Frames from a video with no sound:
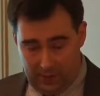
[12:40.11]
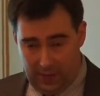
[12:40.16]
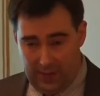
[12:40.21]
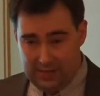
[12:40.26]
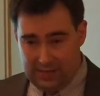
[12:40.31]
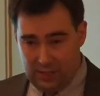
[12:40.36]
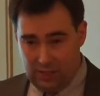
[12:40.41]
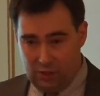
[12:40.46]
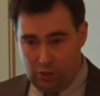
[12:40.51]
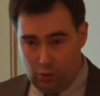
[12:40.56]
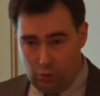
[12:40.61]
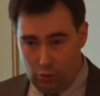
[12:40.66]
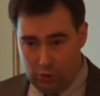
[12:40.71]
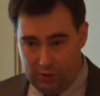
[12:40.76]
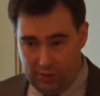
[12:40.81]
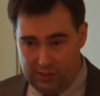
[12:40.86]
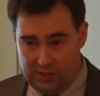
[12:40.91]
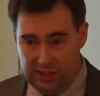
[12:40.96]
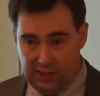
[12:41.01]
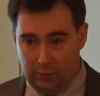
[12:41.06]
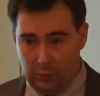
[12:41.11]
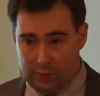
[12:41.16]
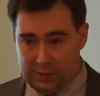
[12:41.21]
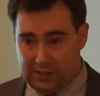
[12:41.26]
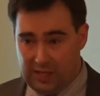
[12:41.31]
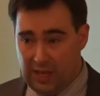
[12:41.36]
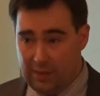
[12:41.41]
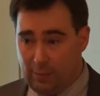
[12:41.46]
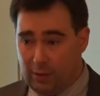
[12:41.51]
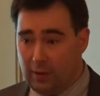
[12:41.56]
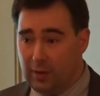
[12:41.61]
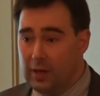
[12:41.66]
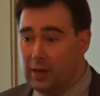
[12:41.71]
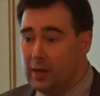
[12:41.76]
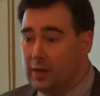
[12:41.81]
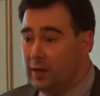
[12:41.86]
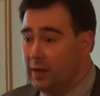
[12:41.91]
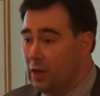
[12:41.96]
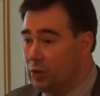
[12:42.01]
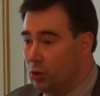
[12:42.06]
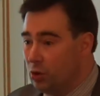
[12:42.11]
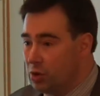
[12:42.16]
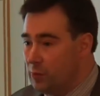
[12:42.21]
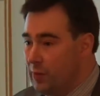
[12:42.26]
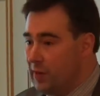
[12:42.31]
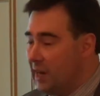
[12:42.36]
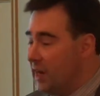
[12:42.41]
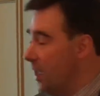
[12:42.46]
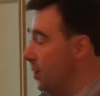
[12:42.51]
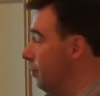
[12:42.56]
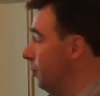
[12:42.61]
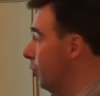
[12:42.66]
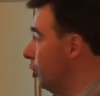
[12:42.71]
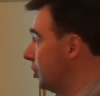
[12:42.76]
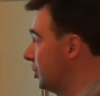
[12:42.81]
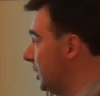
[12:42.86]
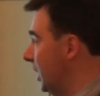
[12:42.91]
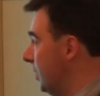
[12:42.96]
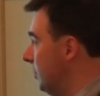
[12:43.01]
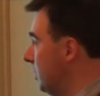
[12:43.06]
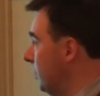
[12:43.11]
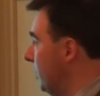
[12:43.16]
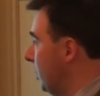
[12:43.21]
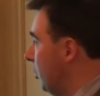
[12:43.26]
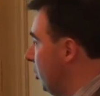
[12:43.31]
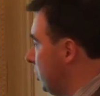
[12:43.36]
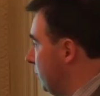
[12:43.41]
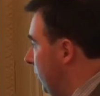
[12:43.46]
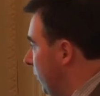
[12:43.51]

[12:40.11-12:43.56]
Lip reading: as an institution itself was stable, it also became more stable because